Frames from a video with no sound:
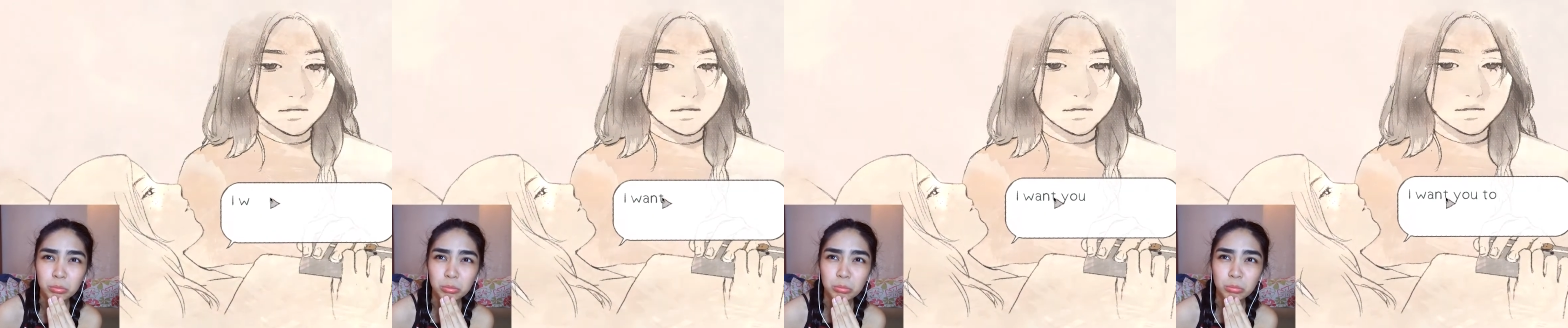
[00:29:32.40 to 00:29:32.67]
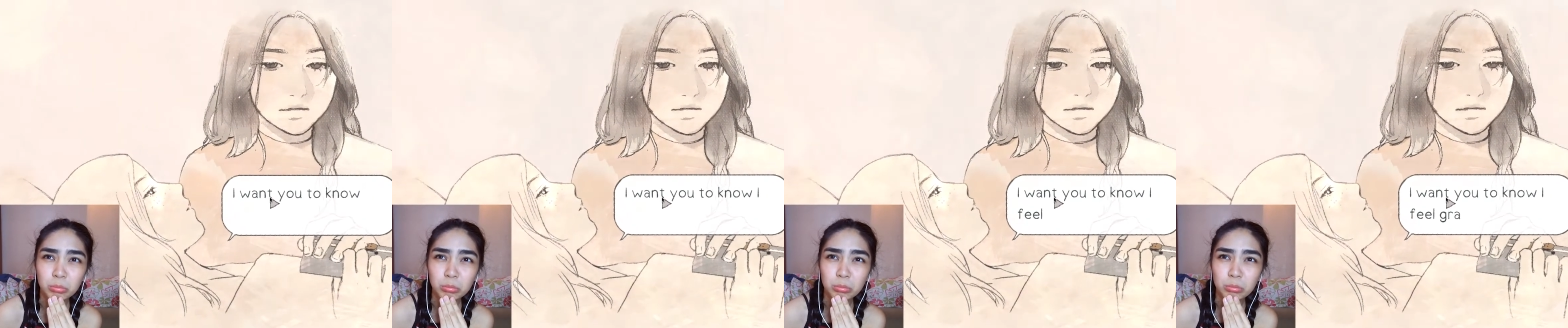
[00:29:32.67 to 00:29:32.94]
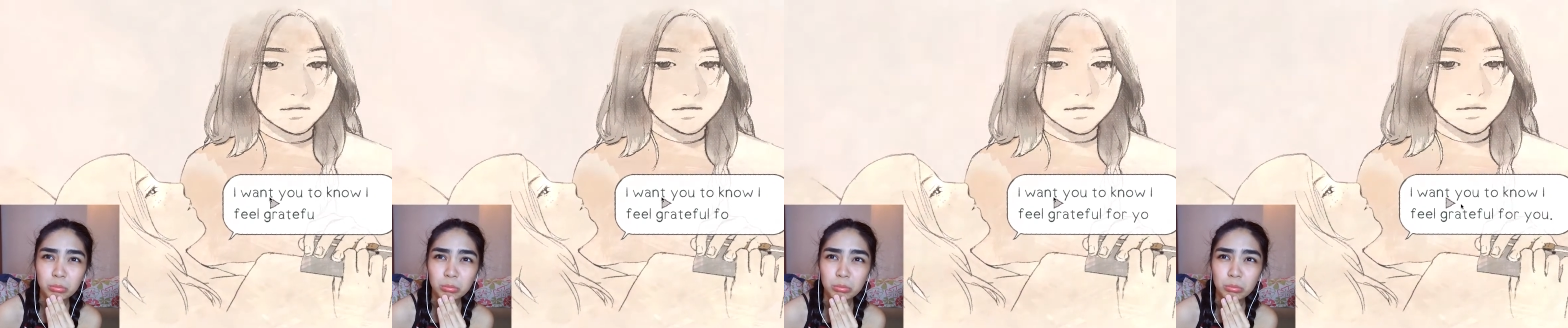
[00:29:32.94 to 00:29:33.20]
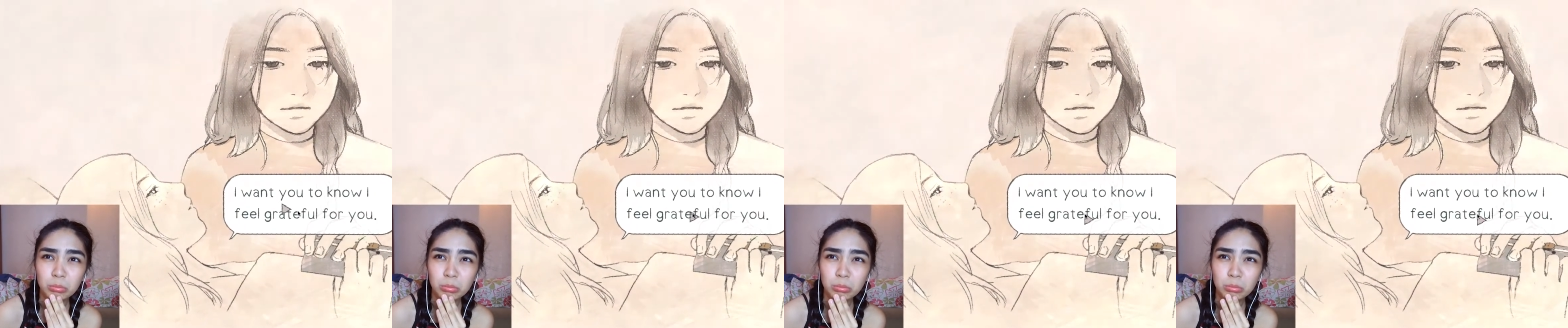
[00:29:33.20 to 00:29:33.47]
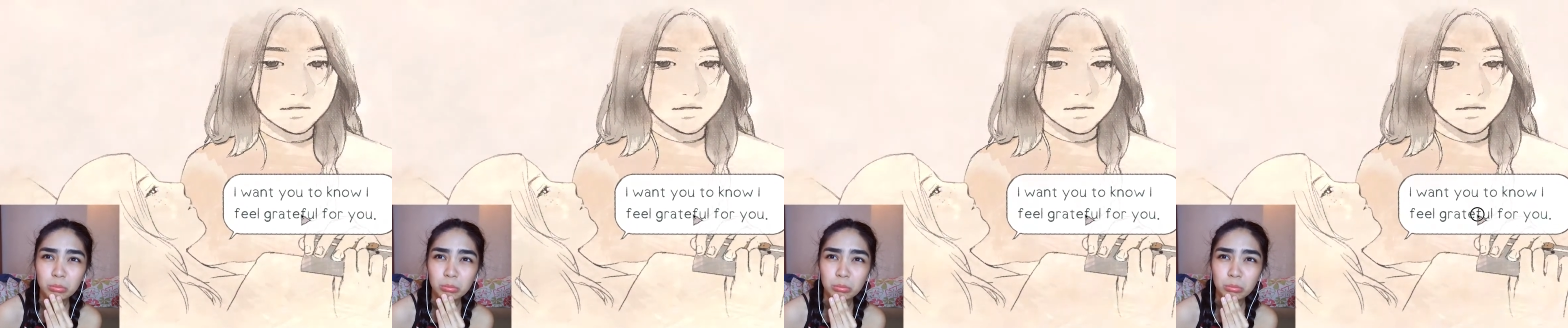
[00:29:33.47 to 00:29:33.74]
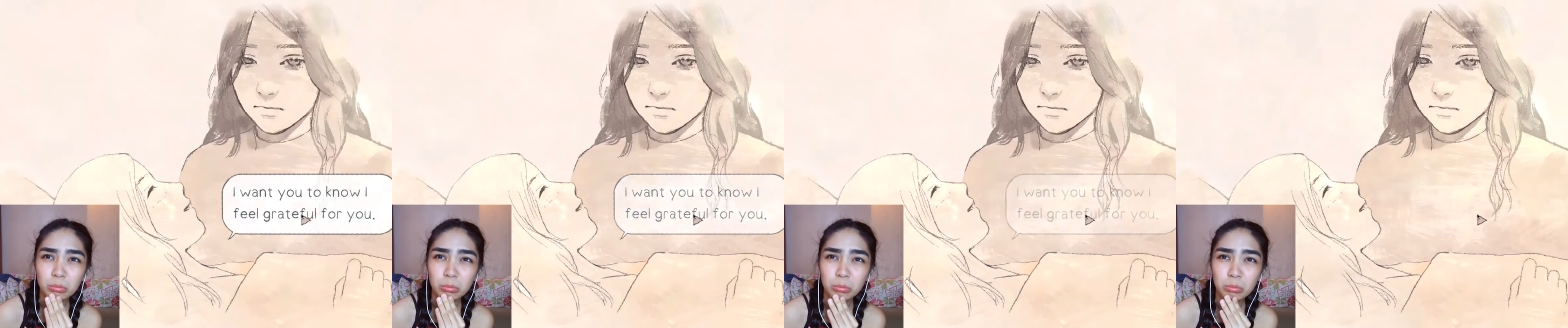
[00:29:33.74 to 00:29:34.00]

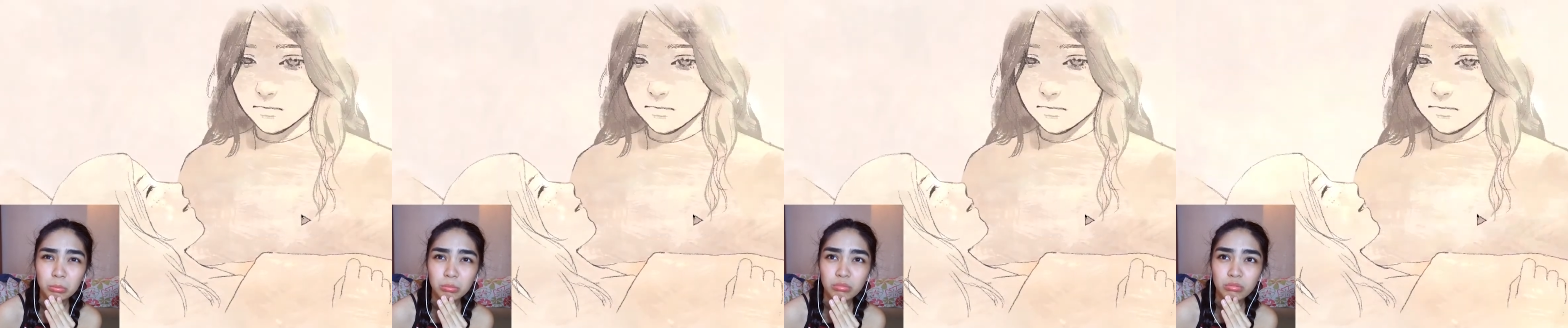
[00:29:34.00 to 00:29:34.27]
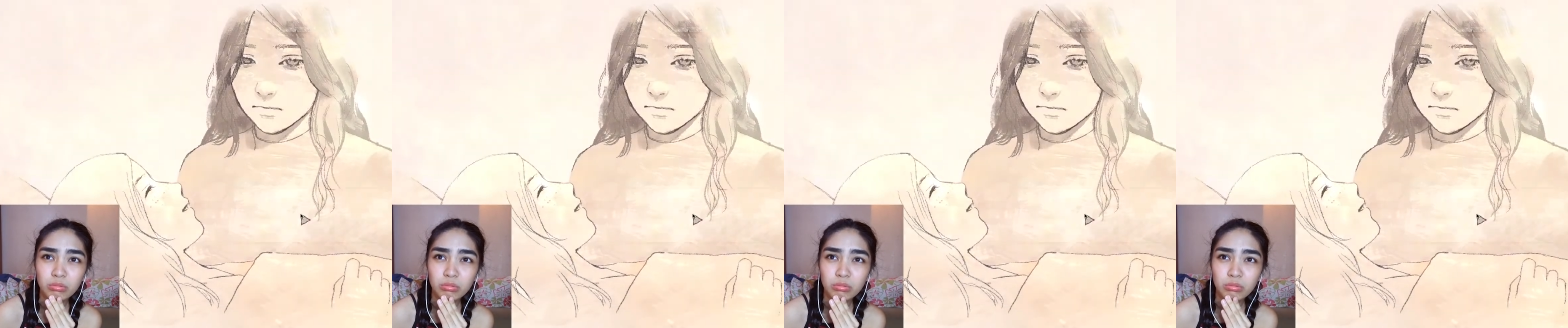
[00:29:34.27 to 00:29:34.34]
Nothing is said.